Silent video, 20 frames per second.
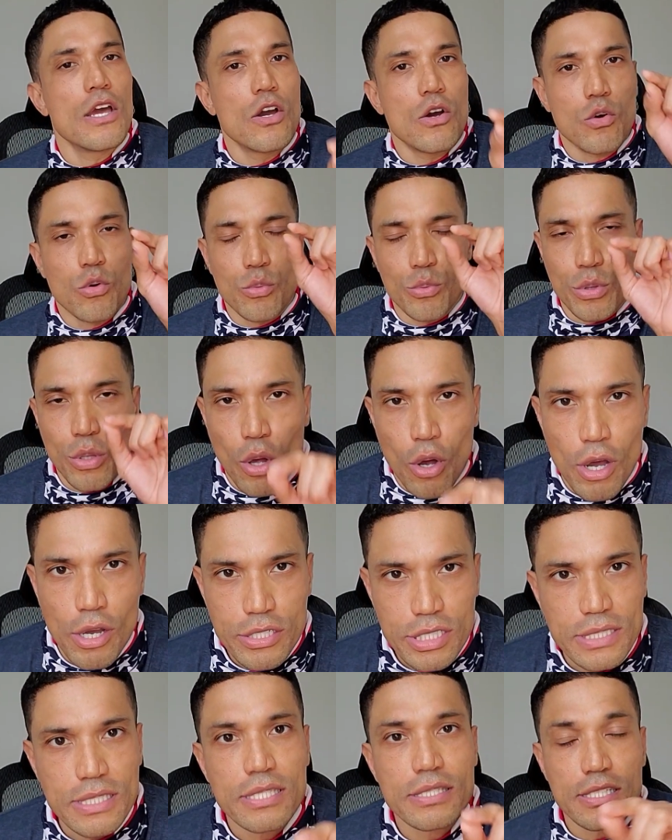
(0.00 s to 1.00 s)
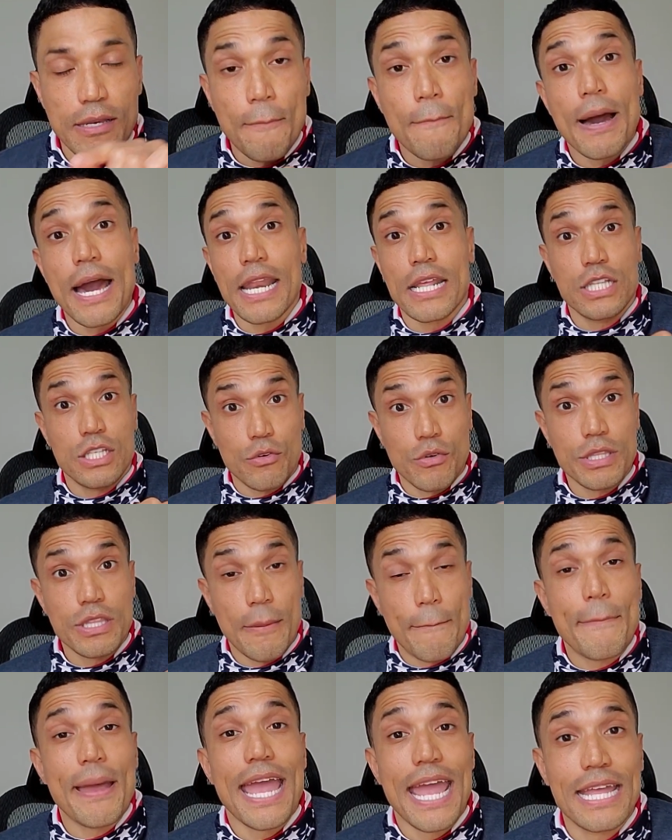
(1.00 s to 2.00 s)
who lost somebody during the
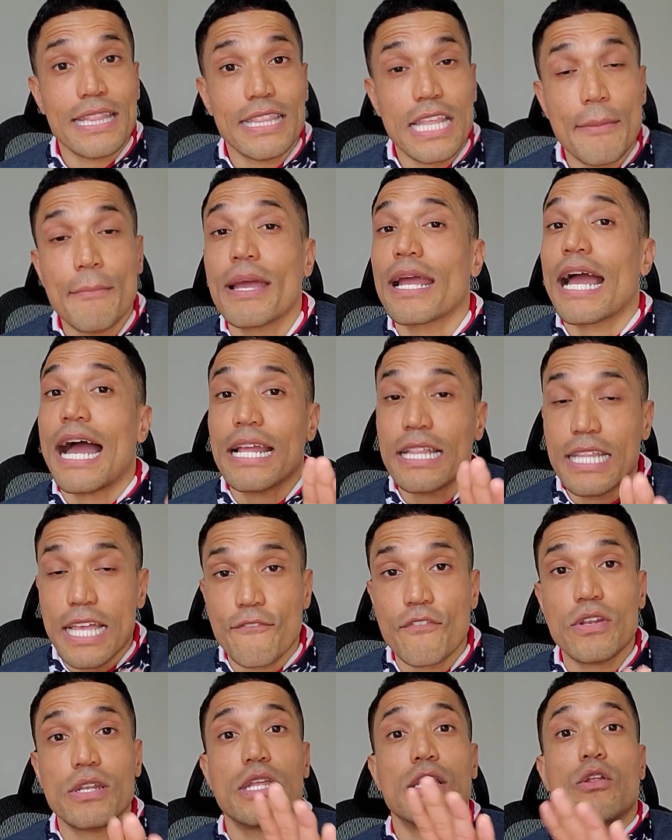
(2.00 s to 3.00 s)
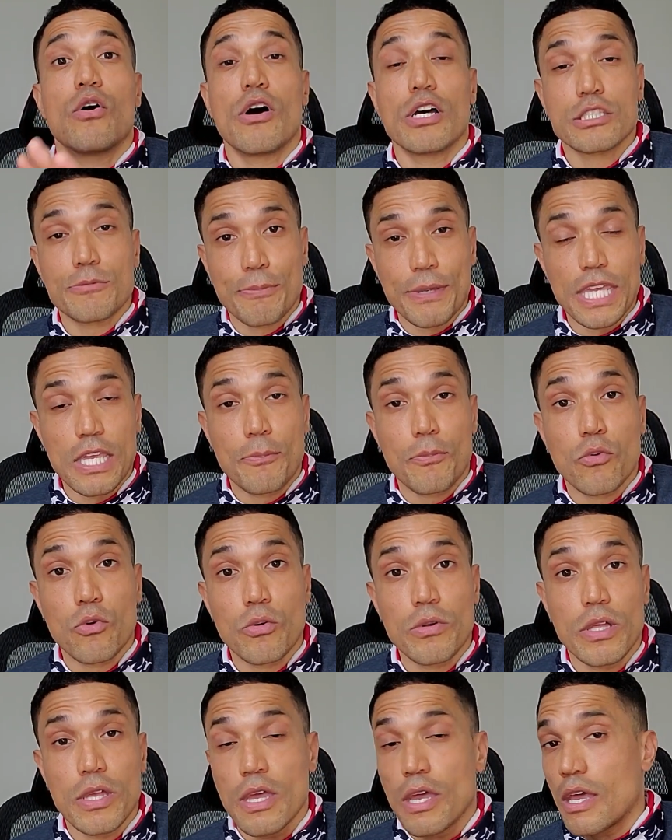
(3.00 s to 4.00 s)
pandemic. I definitely lost people.